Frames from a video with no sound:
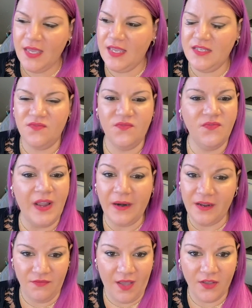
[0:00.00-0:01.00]
is
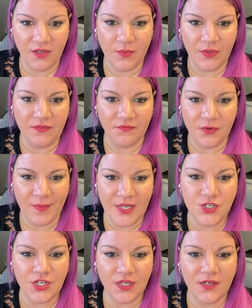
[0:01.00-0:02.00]
very valuable
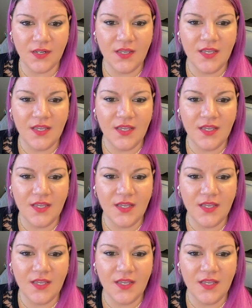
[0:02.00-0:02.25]
information.